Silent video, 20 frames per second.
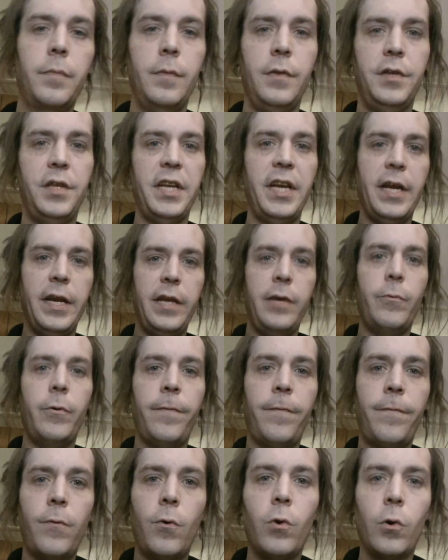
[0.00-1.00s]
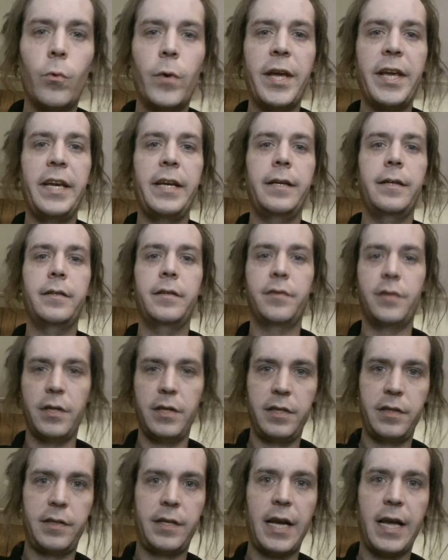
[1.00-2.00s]
deity with 4 wings and
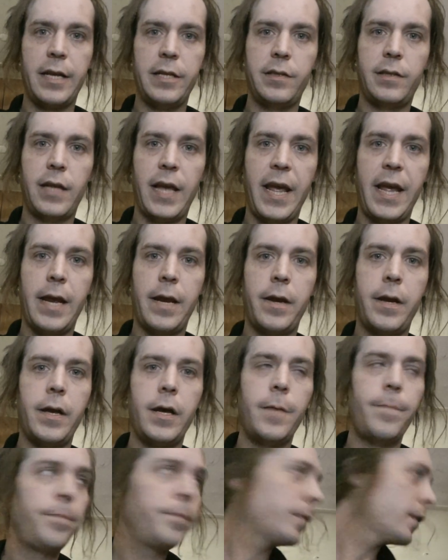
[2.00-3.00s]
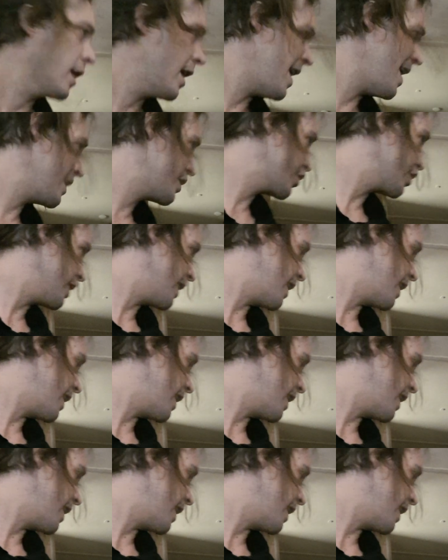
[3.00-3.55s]
it's got its hand up. I actually